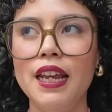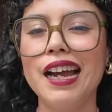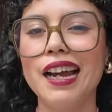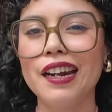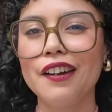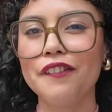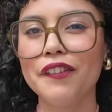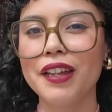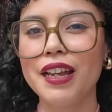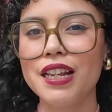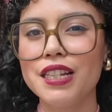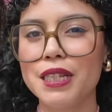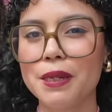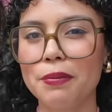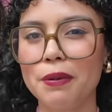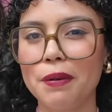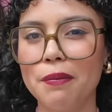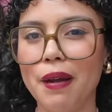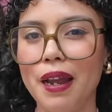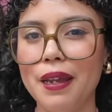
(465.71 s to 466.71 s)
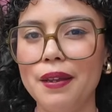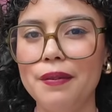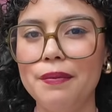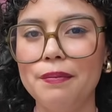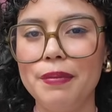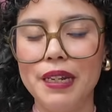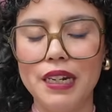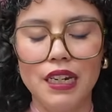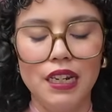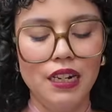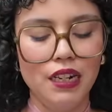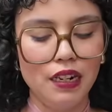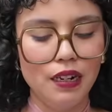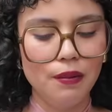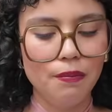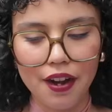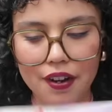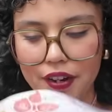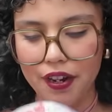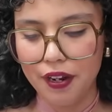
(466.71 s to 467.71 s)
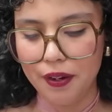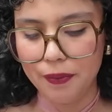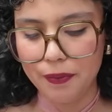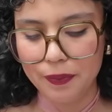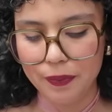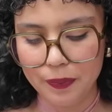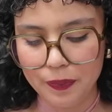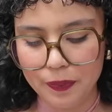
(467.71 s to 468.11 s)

I kind of feel like a zipper might be needed. I don't know.